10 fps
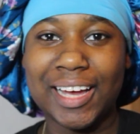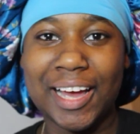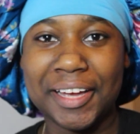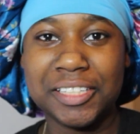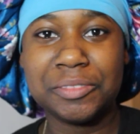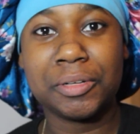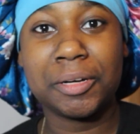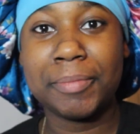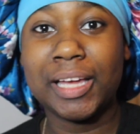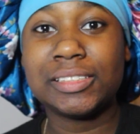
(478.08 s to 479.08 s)
guys.
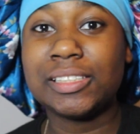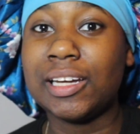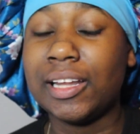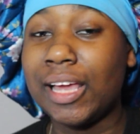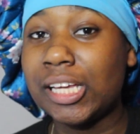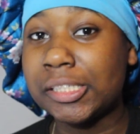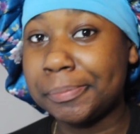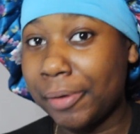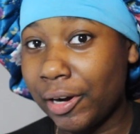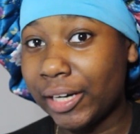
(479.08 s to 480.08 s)
Welcome back to the last
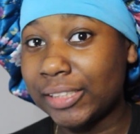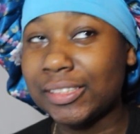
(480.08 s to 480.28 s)
part